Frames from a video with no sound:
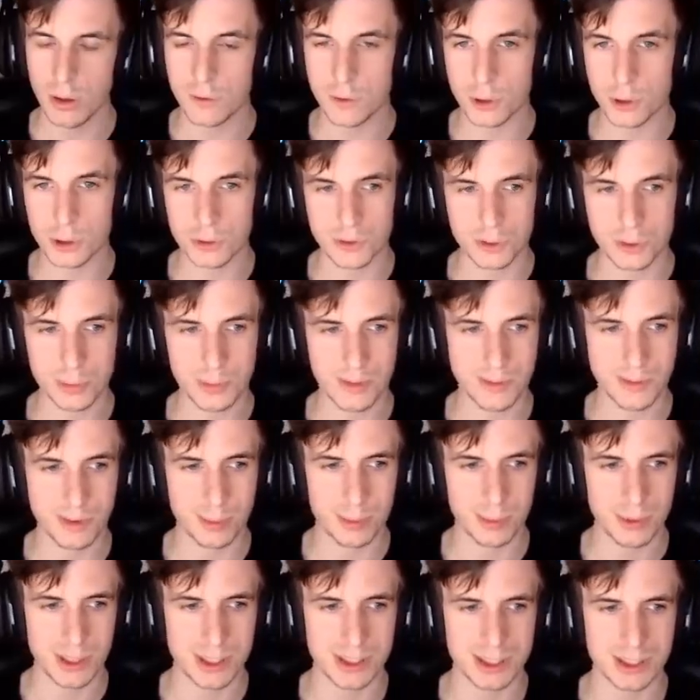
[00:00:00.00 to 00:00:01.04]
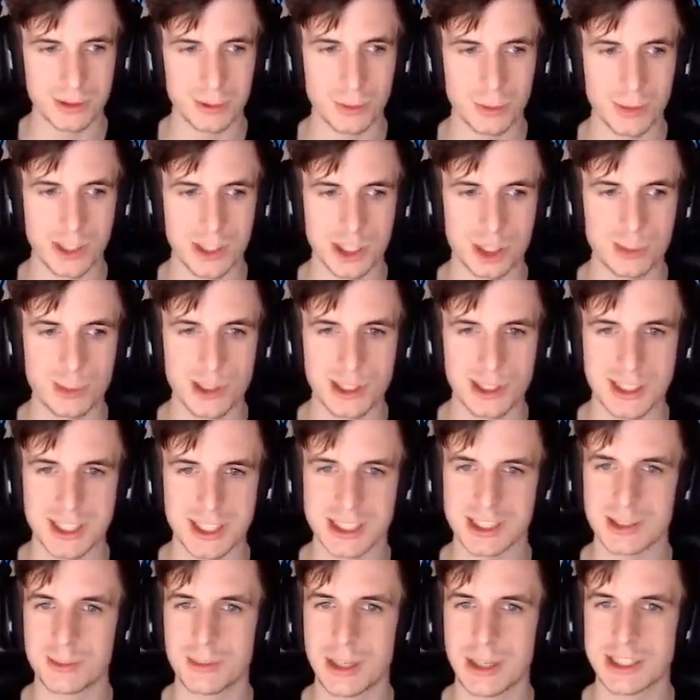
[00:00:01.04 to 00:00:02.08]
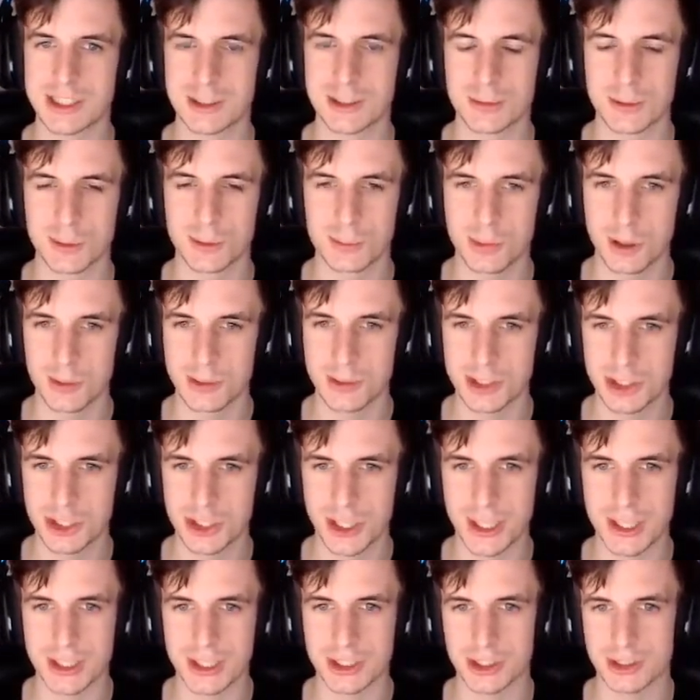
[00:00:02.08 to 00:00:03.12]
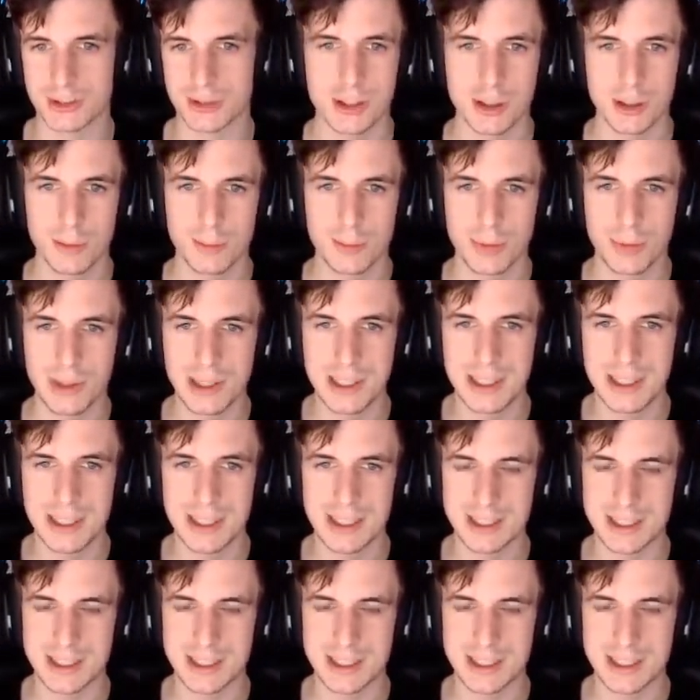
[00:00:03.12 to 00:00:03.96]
course, for Mythic Plus, which ability is the best will probably change completely. It's